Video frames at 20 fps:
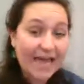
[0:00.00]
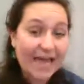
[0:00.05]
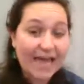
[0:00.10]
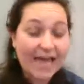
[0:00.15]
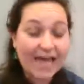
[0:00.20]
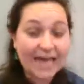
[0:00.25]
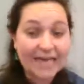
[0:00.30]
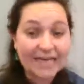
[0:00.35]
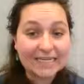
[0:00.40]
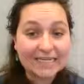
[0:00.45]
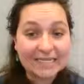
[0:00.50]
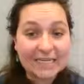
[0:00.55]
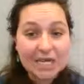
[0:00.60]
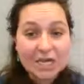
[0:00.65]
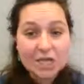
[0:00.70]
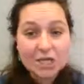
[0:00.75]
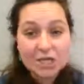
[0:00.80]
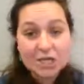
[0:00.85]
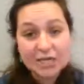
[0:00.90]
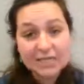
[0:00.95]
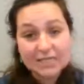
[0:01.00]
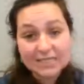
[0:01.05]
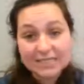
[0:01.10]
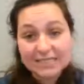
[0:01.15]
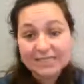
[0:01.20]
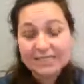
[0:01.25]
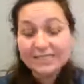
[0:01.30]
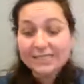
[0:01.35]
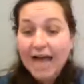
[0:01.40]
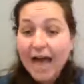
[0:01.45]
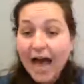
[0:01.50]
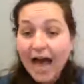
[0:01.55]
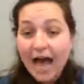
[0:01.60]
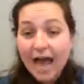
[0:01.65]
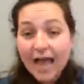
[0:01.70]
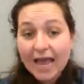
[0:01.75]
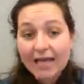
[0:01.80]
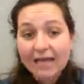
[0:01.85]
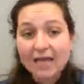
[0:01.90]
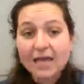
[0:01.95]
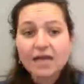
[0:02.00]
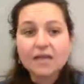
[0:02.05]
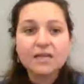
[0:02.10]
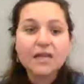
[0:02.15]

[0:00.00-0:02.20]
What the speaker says: And she has to decide,